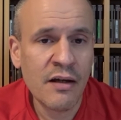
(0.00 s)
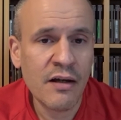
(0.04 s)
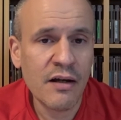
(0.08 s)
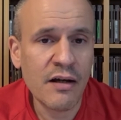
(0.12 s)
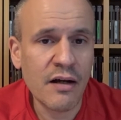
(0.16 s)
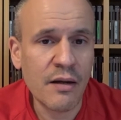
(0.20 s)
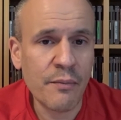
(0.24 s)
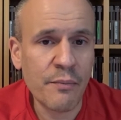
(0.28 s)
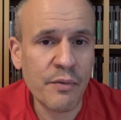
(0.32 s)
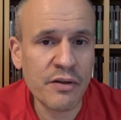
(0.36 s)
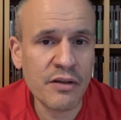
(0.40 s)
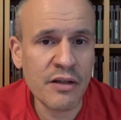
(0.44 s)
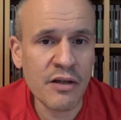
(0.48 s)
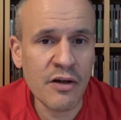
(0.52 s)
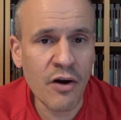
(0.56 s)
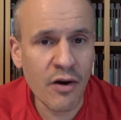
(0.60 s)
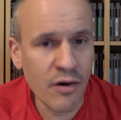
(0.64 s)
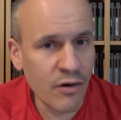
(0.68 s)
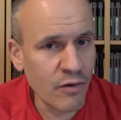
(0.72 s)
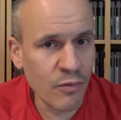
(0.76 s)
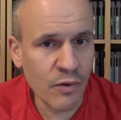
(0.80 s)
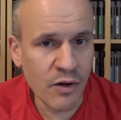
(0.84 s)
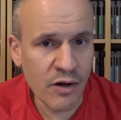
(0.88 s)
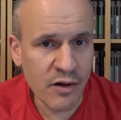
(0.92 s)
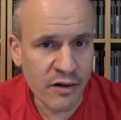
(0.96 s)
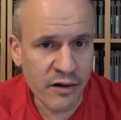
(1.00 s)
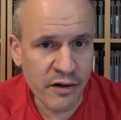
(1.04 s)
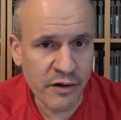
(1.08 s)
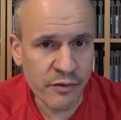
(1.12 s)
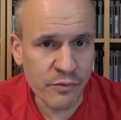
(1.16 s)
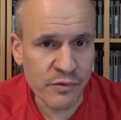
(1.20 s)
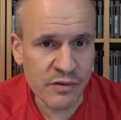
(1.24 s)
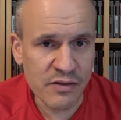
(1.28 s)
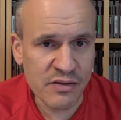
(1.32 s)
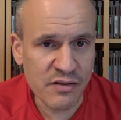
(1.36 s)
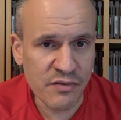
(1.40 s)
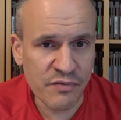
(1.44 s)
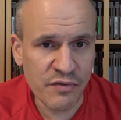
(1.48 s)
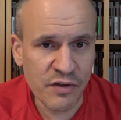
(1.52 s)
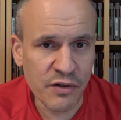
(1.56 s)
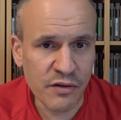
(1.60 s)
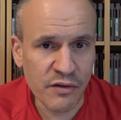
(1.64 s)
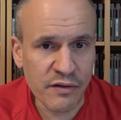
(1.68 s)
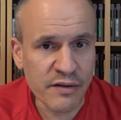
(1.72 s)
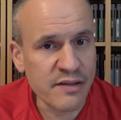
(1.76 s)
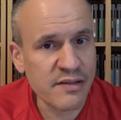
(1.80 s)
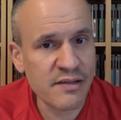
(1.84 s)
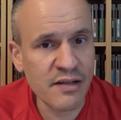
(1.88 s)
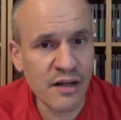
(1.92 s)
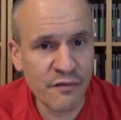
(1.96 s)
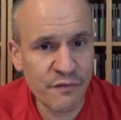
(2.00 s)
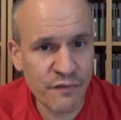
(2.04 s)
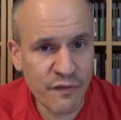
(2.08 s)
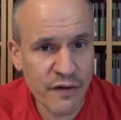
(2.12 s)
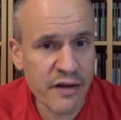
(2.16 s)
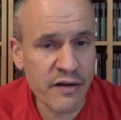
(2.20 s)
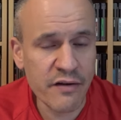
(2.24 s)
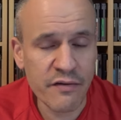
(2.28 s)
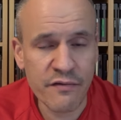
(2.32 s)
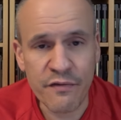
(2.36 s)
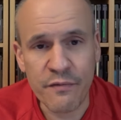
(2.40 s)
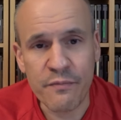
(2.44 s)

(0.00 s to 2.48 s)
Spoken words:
But the artwork on it was severely sun faded